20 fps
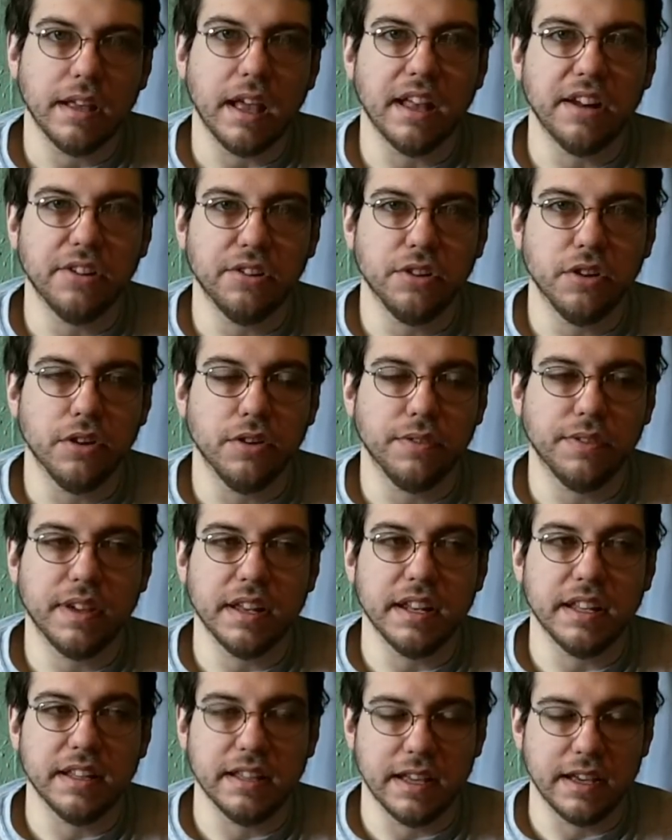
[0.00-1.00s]
I don't know if
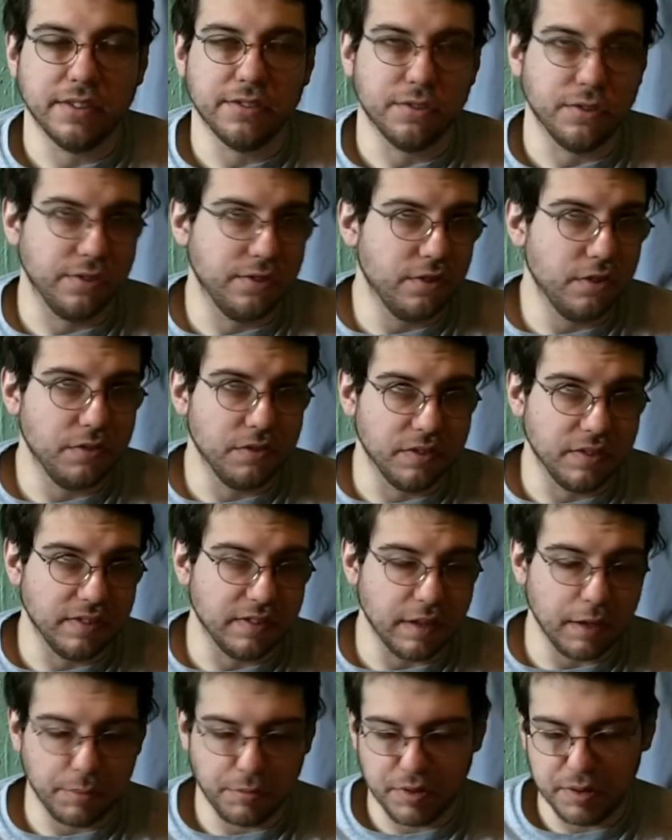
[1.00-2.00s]
getting the extra
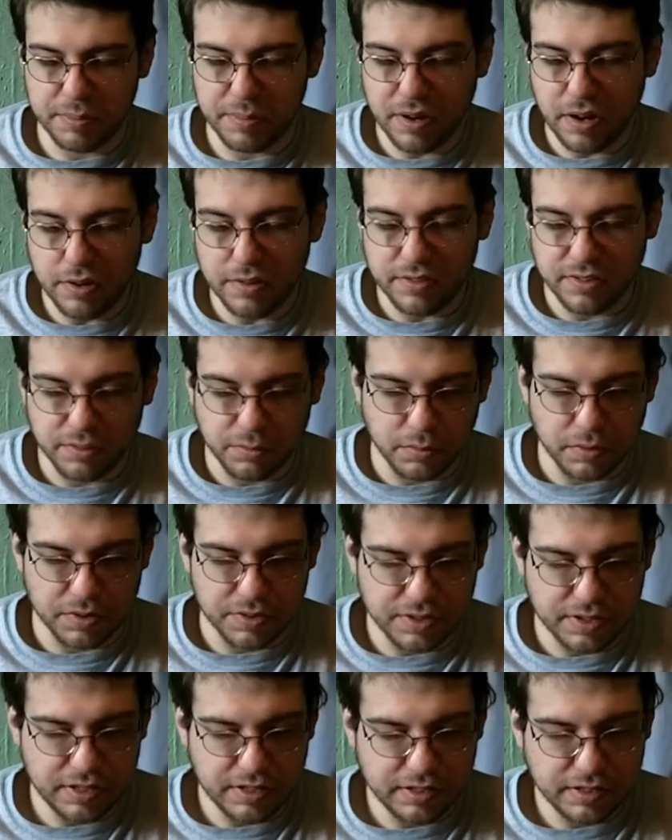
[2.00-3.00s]
services to upgrade parts is
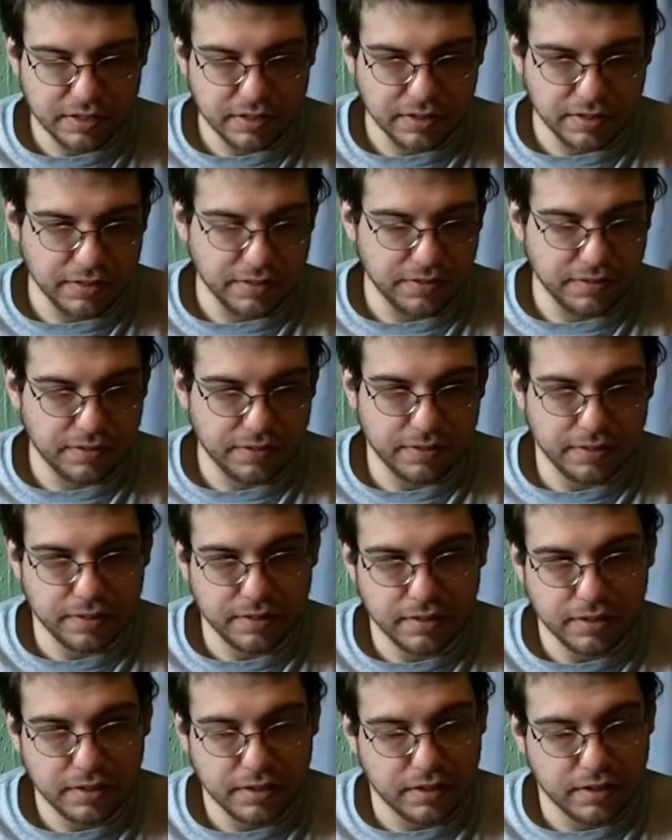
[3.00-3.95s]
worth it, because